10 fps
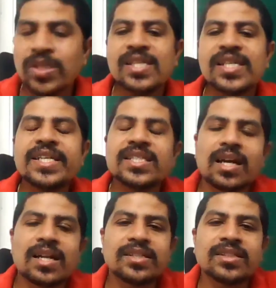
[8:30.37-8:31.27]
to say
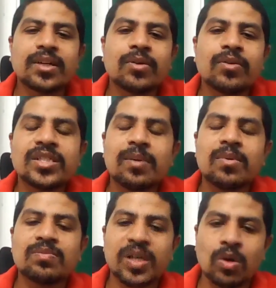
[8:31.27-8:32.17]
series R L C circuit is
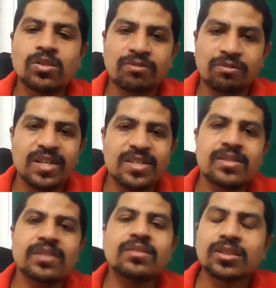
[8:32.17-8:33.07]
stable because of
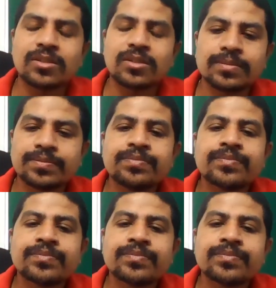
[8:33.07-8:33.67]
resistance?